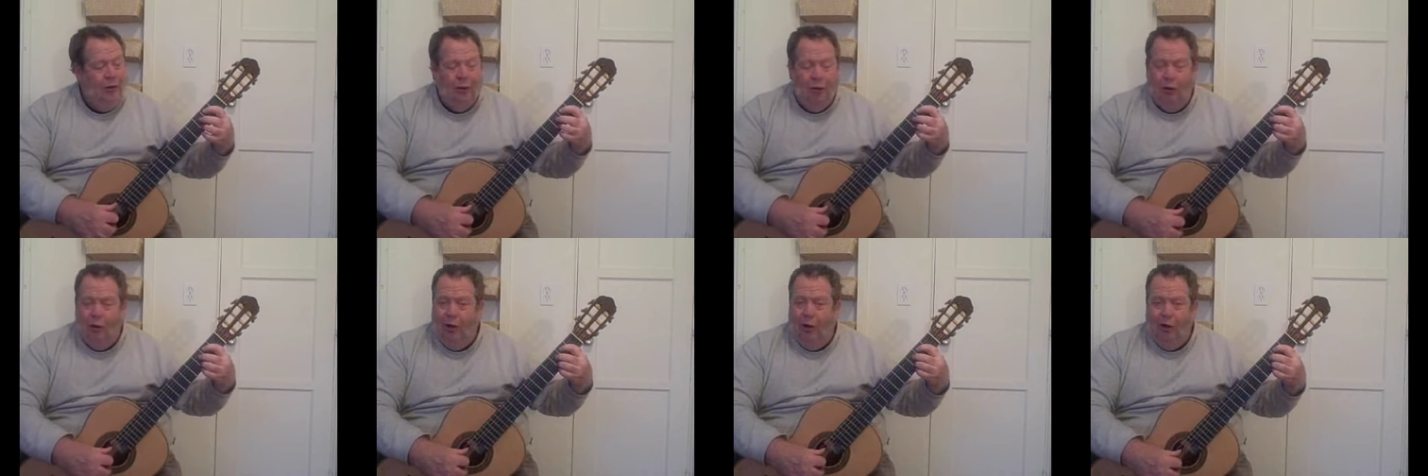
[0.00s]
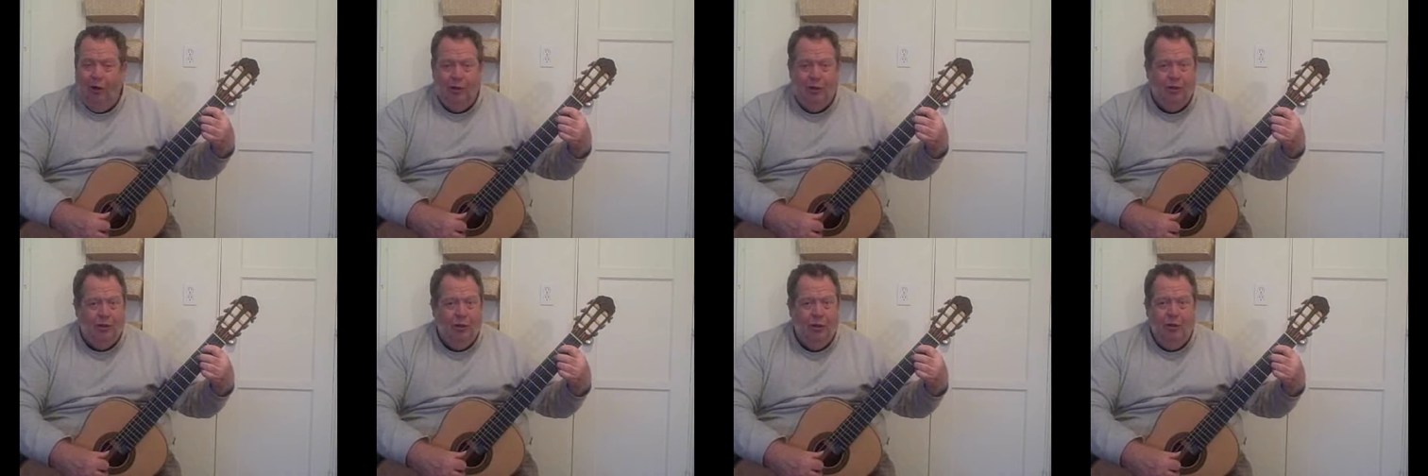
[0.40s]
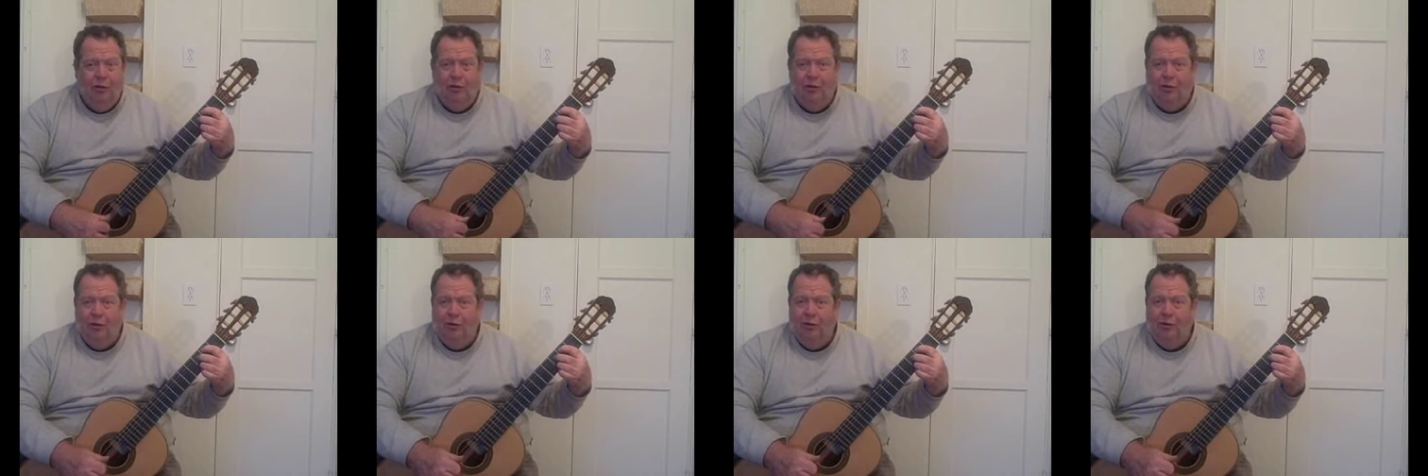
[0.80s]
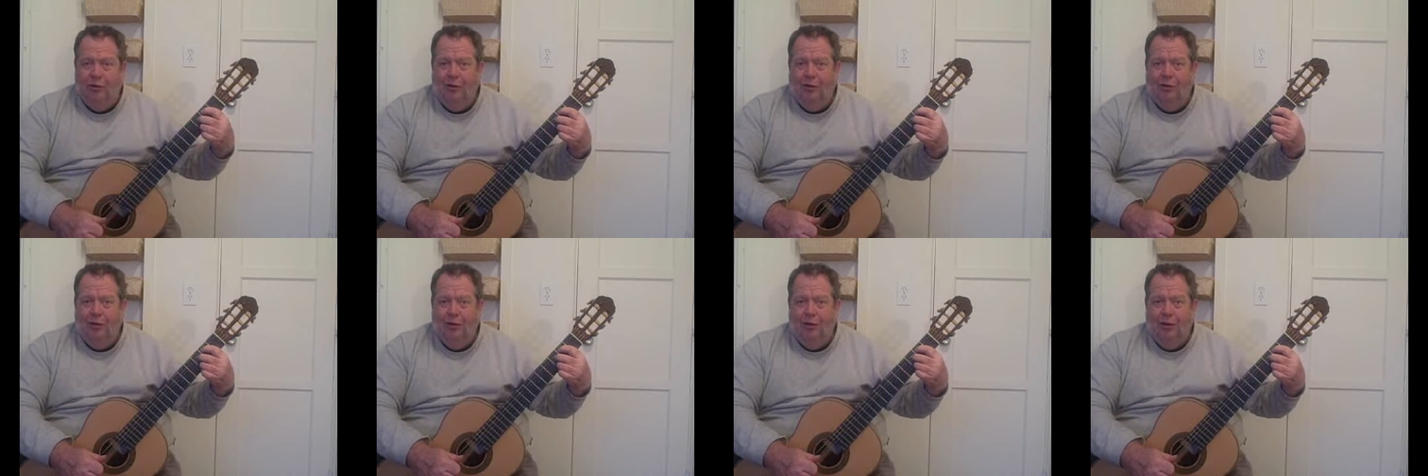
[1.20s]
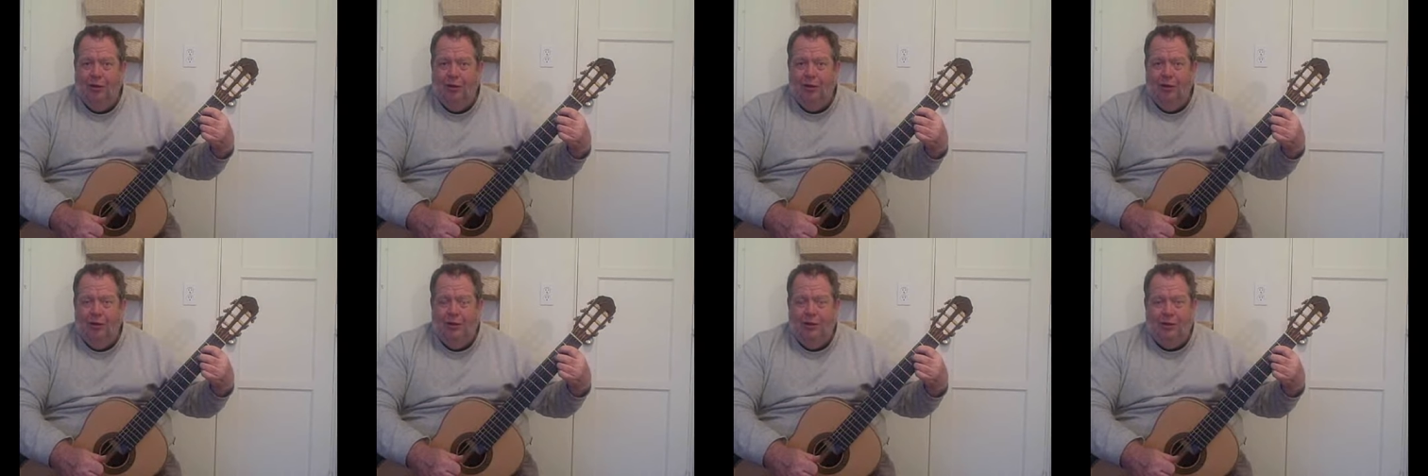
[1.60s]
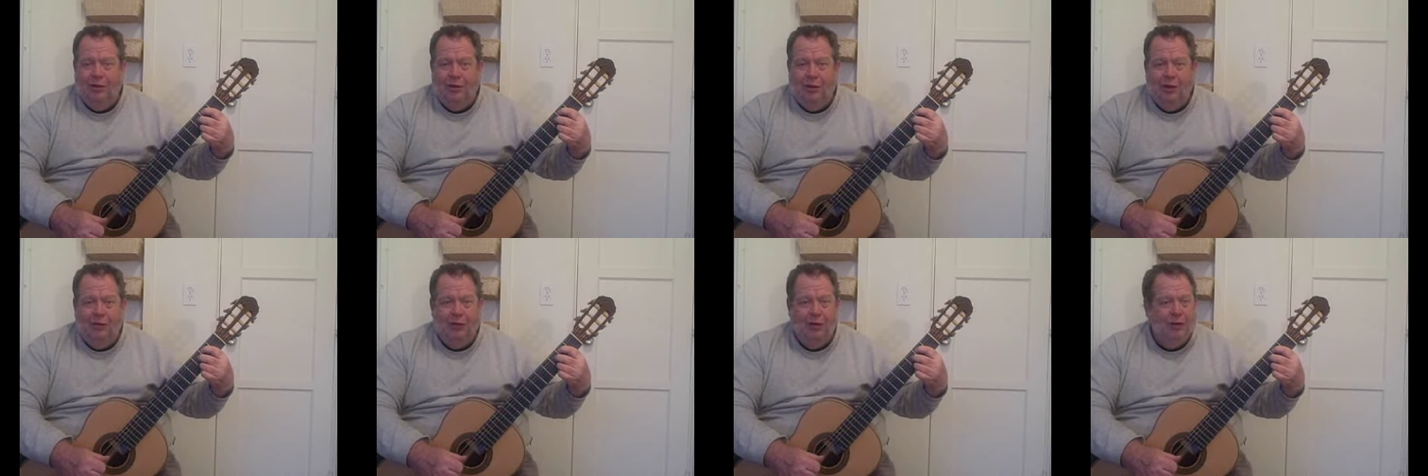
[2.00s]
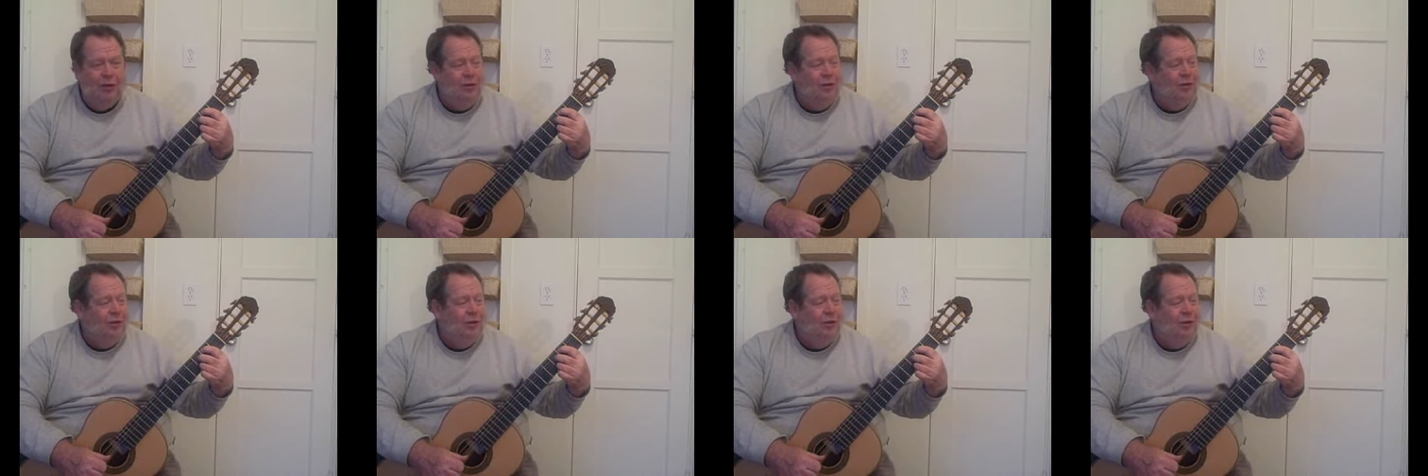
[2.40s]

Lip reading: Or you just go 7.